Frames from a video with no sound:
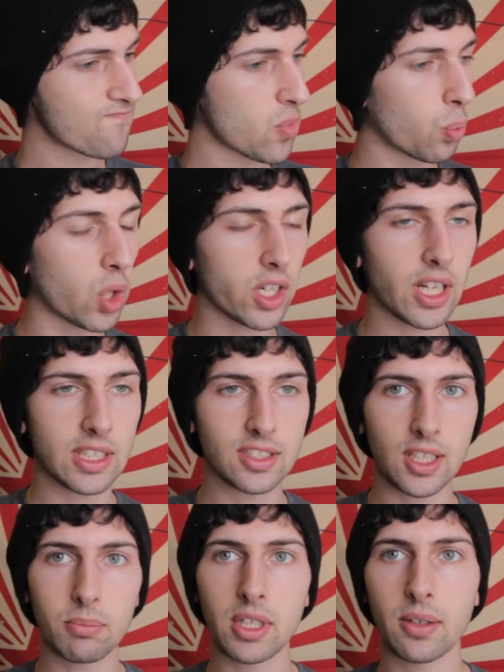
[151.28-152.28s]
work on
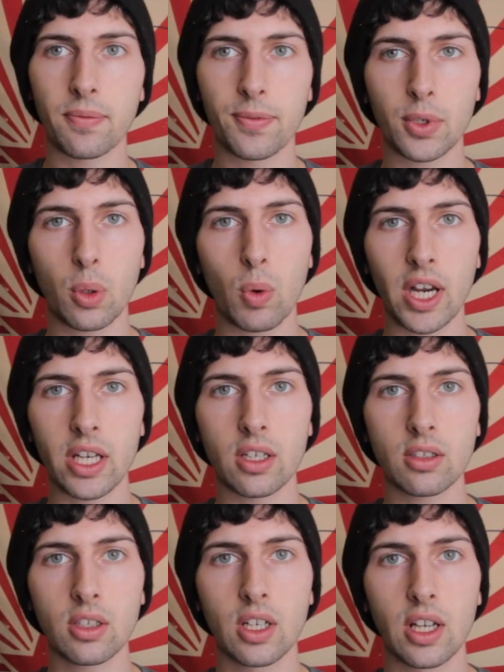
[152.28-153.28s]
something for a
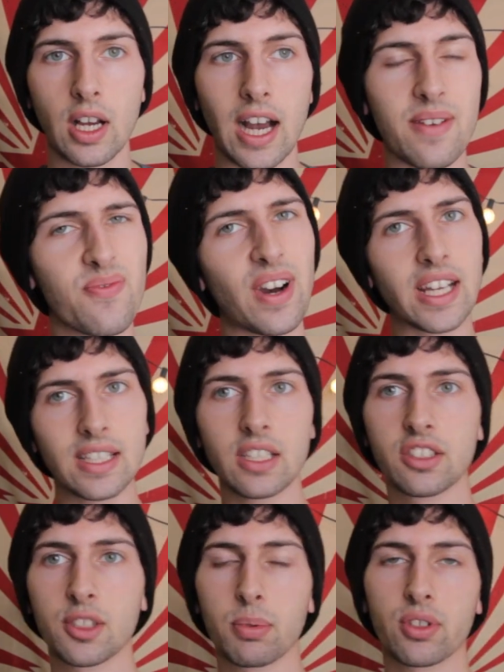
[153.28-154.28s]
while, I find
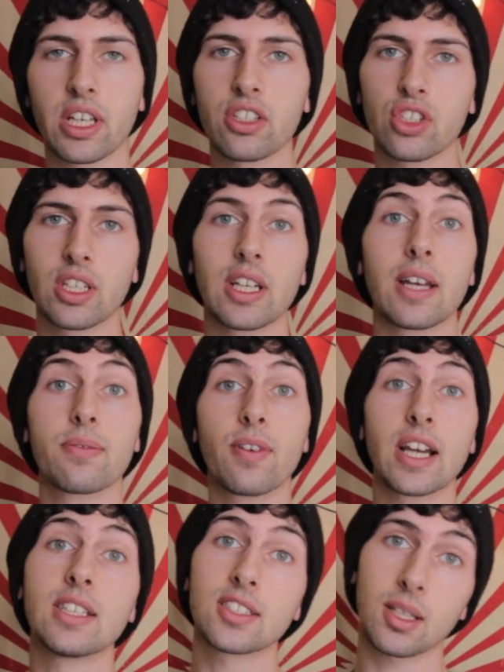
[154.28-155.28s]
inspiration and I
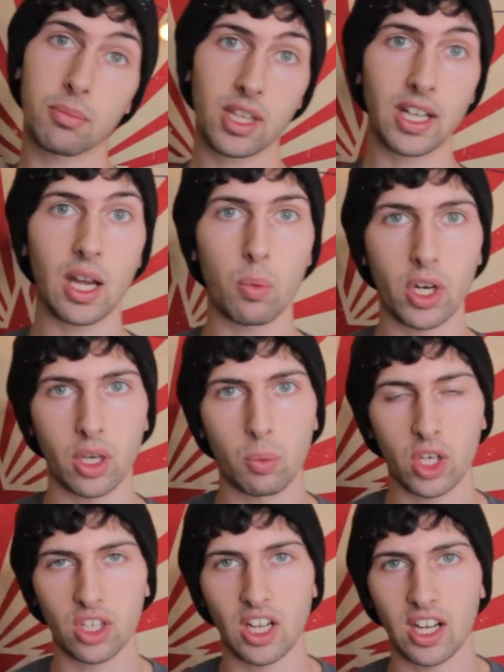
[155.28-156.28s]
find something I want to
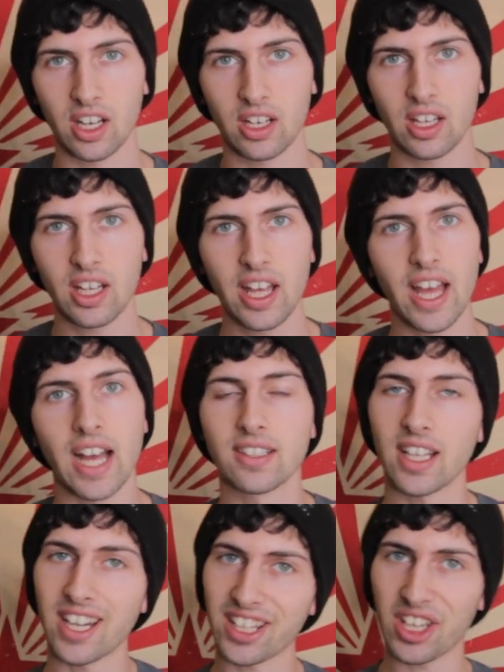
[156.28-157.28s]
work on,
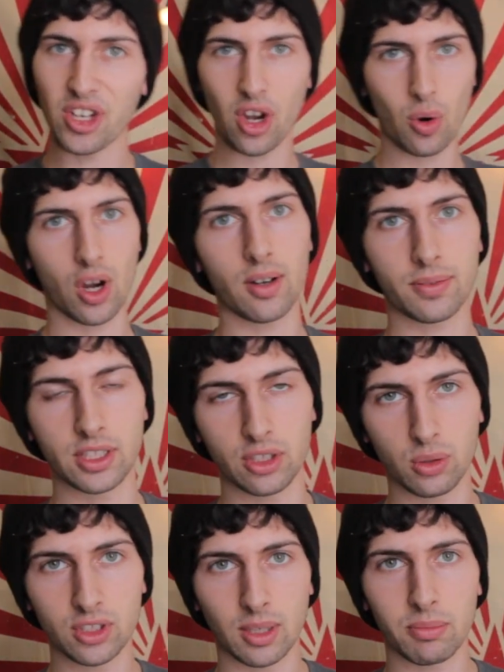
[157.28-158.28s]
and then I can go off and
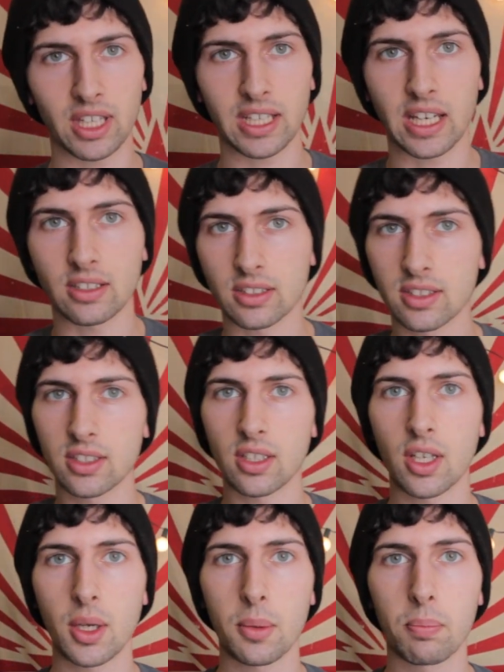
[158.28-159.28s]
do something else.
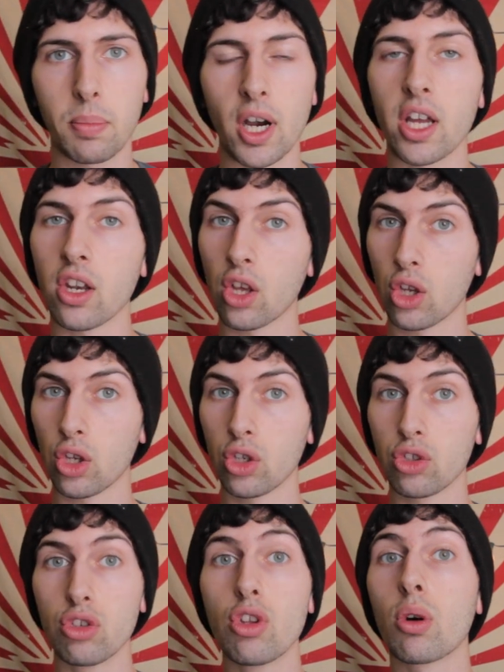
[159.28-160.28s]
But
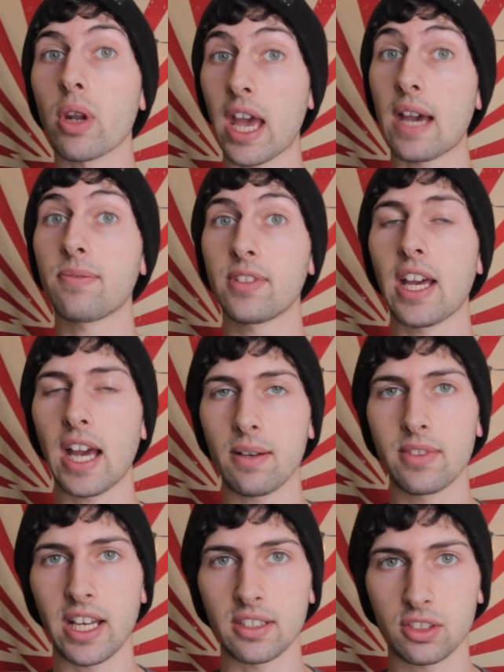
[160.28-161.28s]
you don't have to
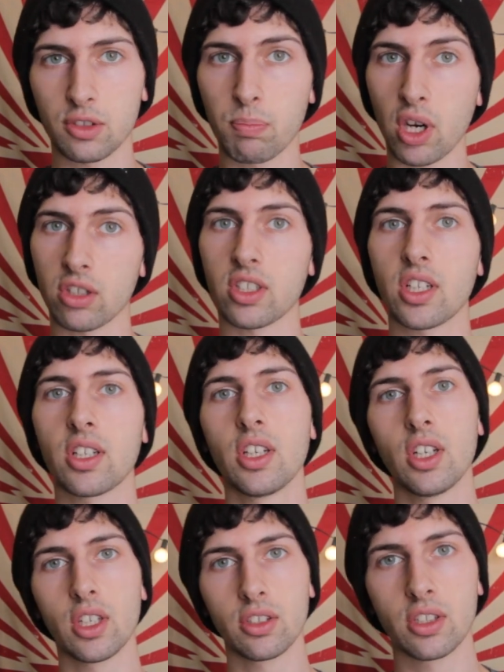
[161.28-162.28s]
have that spark
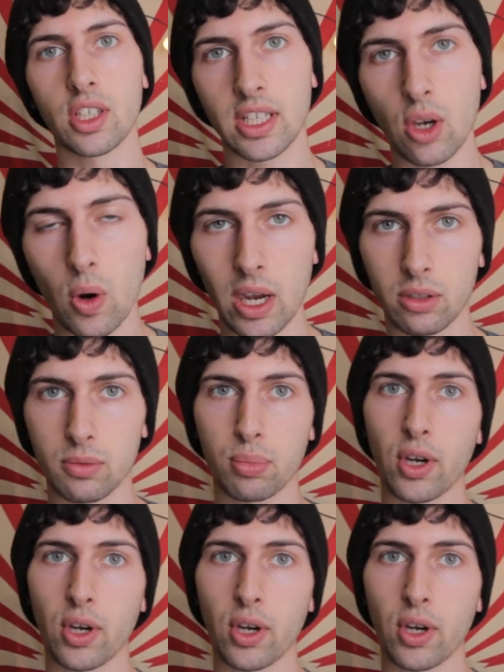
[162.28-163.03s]
to go out and